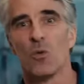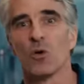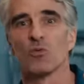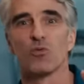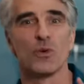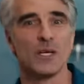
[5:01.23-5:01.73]

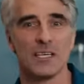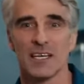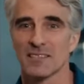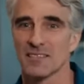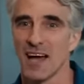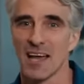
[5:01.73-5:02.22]
We're
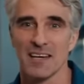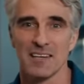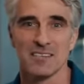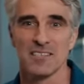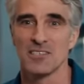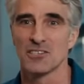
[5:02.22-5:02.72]
really
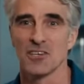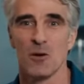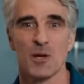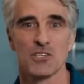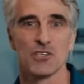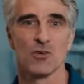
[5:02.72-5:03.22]
excited to see
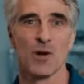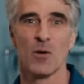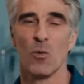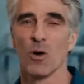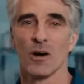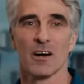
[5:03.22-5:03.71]
so much
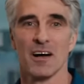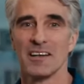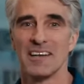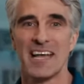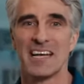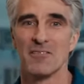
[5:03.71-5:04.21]
great work
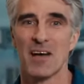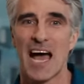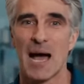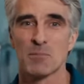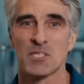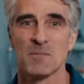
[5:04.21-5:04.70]
on native
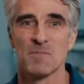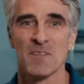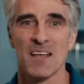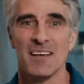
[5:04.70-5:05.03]
apps.